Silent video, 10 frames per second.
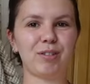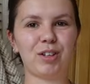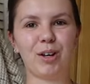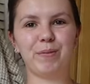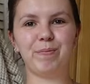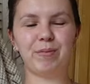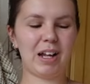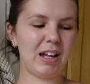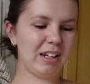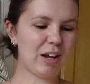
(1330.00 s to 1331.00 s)
So.
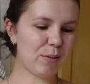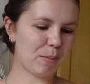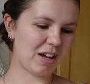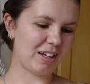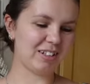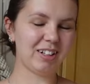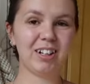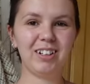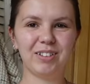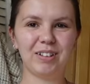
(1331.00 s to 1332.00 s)
Never mind,
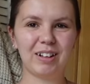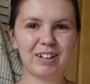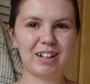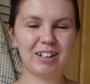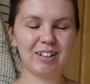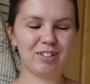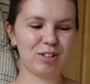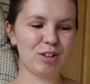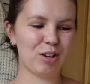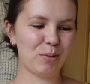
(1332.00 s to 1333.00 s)
this is
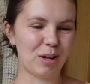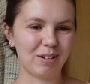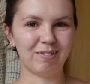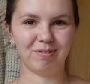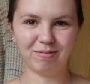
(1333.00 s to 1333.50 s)
just not the one.